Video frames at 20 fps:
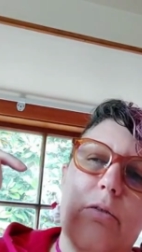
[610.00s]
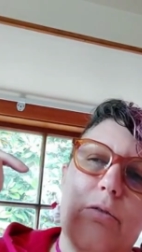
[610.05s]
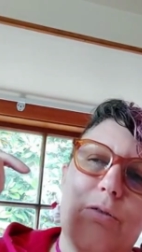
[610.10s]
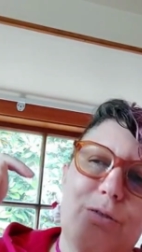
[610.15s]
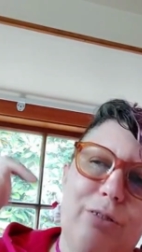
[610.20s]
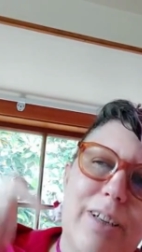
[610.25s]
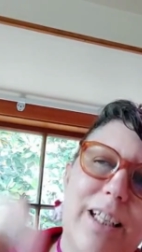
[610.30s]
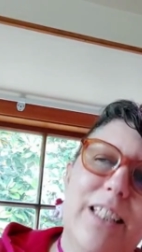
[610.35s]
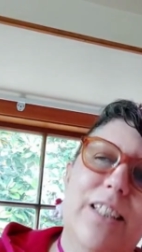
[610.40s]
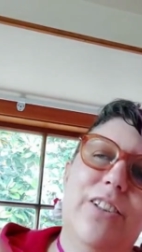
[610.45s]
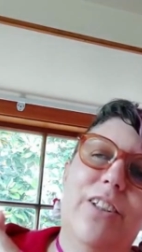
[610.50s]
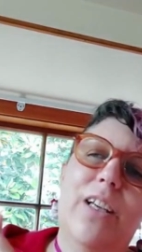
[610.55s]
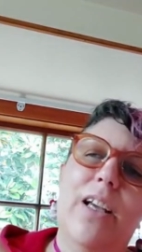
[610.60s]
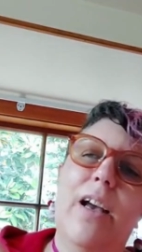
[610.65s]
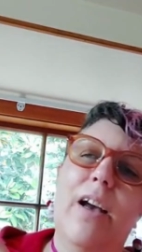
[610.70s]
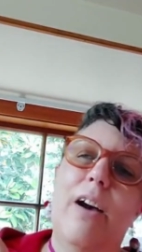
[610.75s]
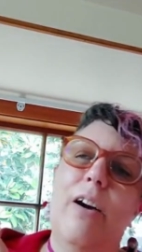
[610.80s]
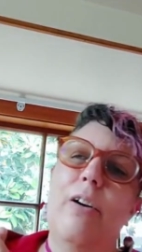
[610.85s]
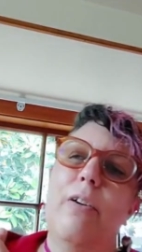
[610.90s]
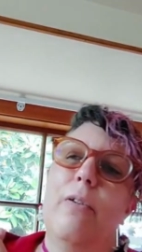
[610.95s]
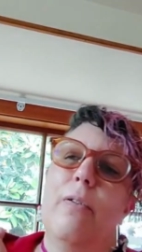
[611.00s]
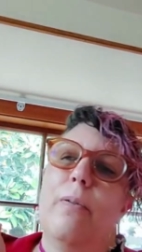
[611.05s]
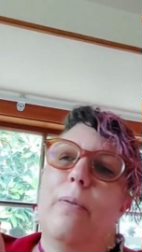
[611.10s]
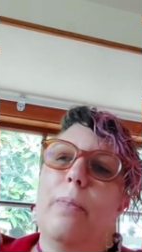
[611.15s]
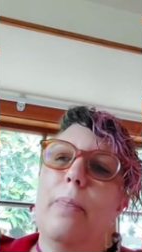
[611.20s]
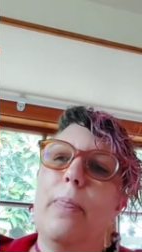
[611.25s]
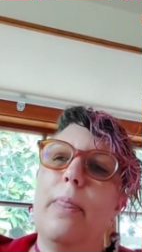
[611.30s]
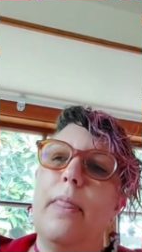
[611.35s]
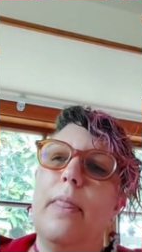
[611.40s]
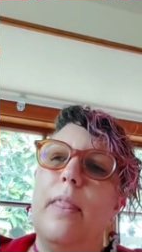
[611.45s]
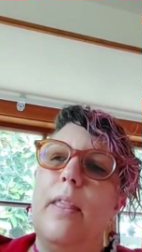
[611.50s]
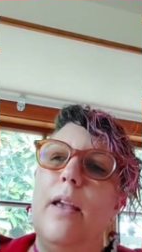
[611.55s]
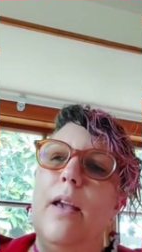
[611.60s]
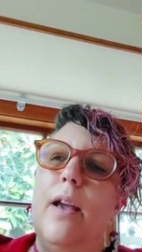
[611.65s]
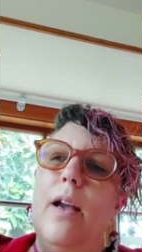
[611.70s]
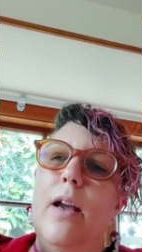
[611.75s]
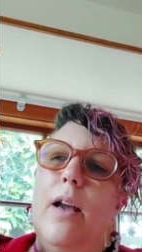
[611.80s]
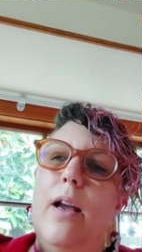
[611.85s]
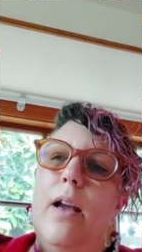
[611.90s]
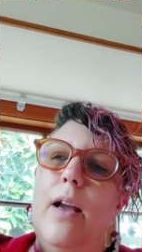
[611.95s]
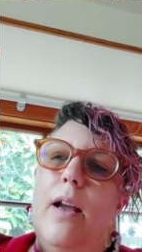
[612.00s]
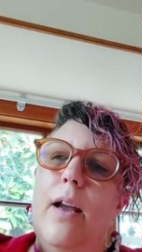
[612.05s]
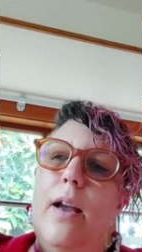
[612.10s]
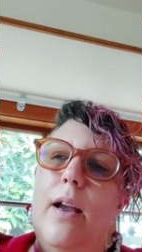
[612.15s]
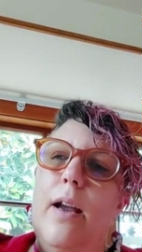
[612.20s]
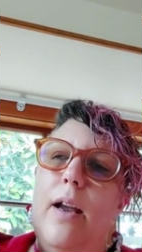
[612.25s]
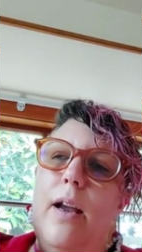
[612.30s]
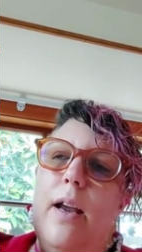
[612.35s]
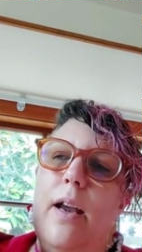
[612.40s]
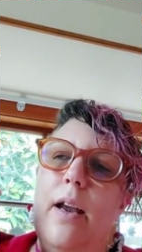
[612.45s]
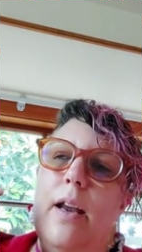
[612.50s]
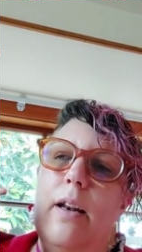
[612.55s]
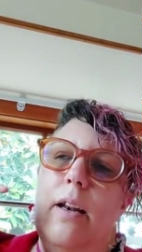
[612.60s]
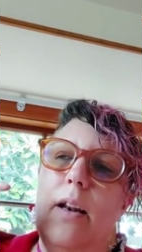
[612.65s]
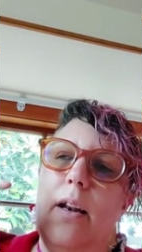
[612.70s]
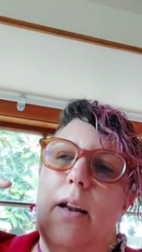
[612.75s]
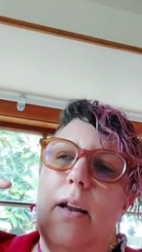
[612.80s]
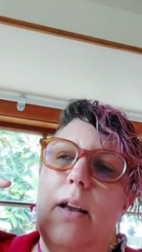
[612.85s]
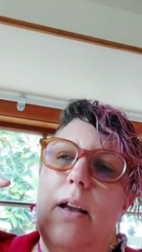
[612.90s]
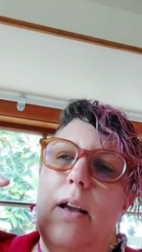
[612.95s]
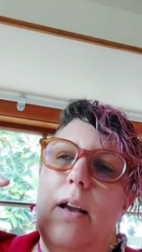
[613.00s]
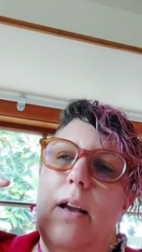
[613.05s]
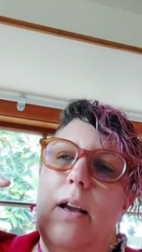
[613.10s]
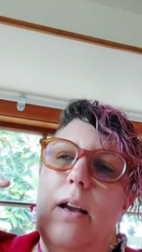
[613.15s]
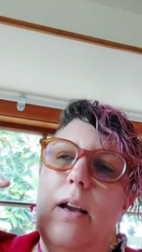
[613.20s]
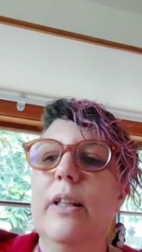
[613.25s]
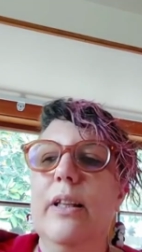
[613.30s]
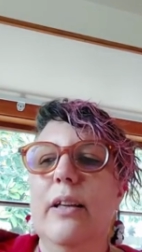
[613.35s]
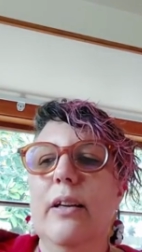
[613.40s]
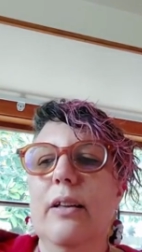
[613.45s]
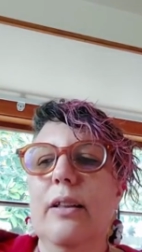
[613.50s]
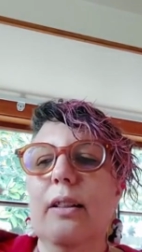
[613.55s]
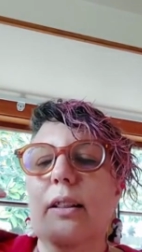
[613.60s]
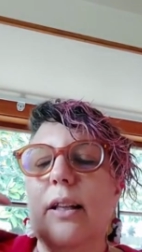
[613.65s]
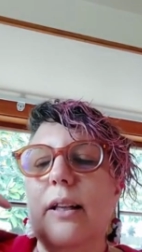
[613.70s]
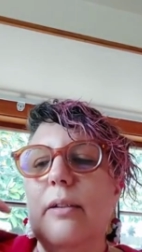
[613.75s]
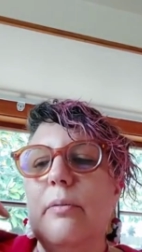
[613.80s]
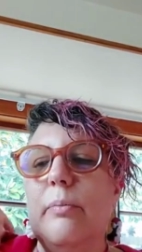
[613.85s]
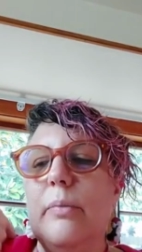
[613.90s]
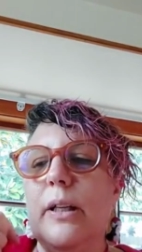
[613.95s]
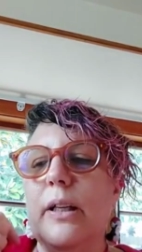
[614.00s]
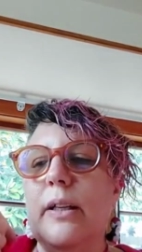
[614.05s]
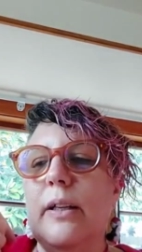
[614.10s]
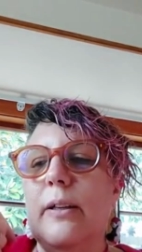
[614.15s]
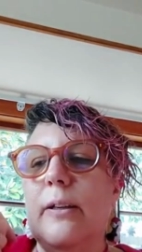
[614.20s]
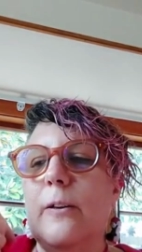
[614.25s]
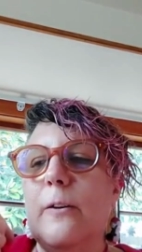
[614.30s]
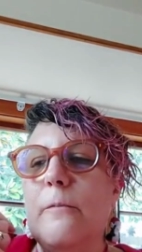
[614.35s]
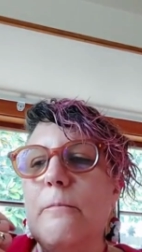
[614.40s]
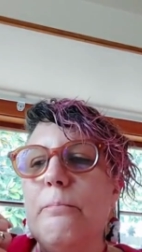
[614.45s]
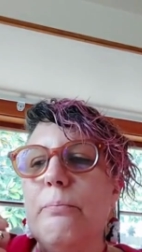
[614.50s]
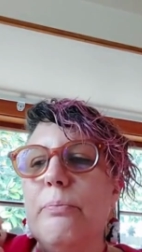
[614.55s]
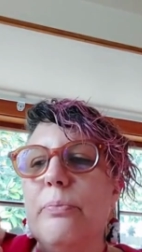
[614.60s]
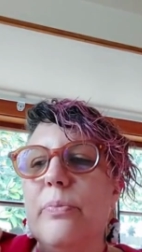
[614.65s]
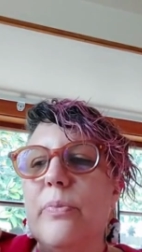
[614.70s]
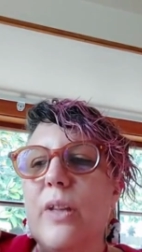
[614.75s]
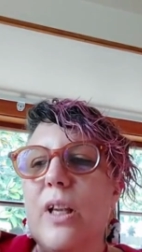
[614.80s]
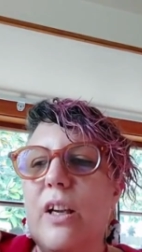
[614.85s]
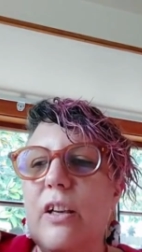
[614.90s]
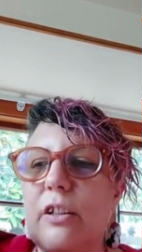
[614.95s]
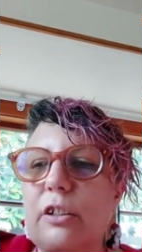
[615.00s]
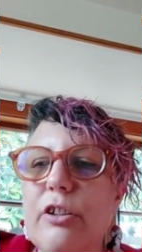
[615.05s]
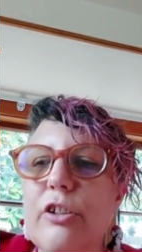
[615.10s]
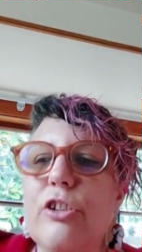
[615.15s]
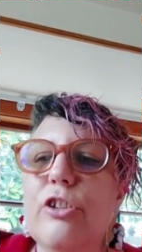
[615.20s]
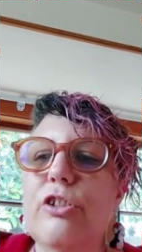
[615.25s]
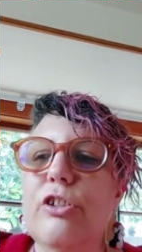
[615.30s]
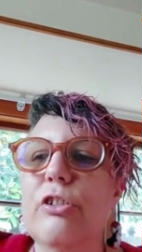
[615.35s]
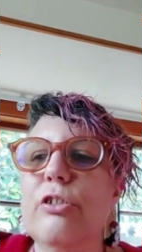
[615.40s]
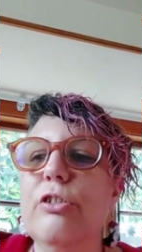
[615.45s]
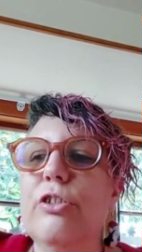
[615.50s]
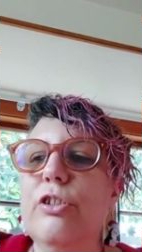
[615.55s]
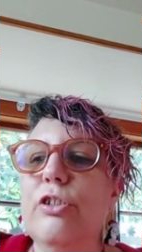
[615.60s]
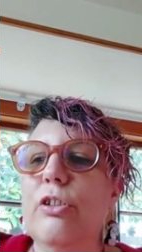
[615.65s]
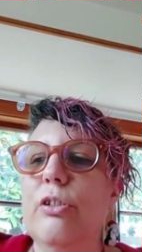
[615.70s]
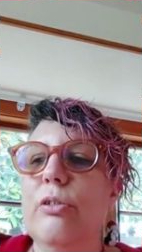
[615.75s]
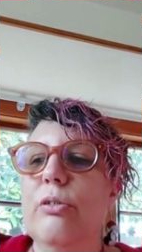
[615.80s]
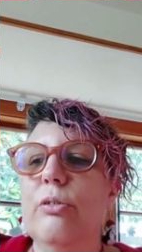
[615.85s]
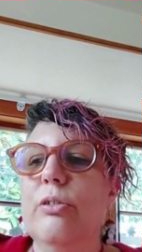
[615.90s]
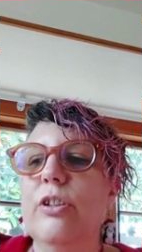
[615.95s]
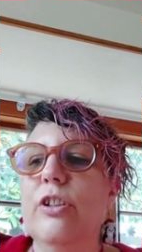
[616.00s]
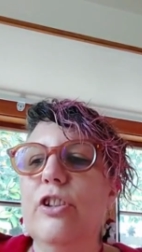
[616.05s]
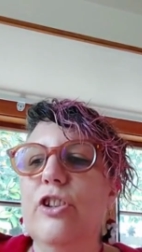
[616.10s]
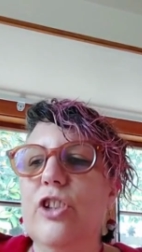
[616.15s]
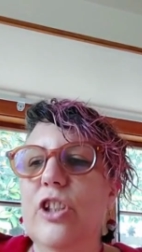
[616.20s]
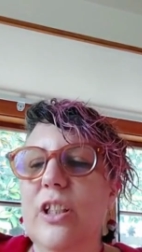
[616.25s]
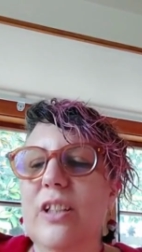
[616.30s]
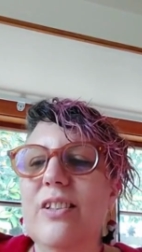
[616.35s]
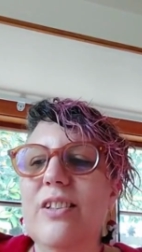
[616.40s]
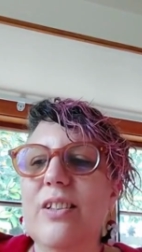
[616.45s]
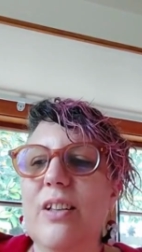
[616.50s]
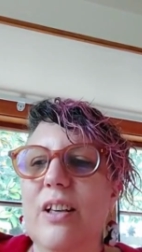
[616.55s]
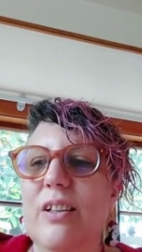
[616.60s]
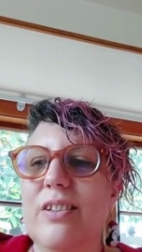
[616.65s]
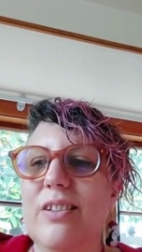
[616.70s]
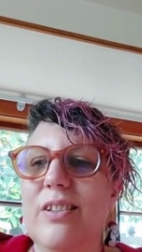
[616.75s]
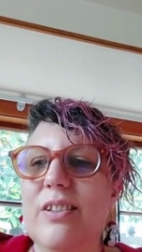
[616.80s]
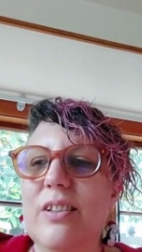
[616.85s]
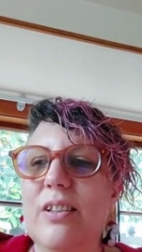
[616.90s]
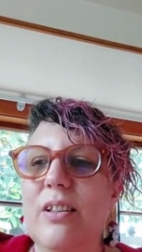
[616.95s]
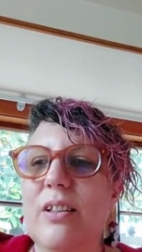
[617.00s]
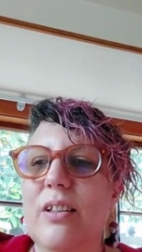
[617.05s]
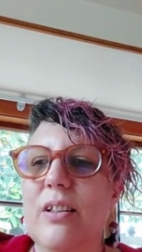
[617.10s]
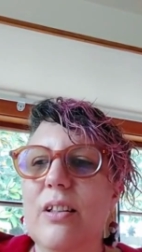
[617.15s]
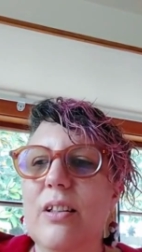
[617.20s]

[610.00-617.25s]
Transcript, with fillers: reach out and let, let me introduce you to Jesus.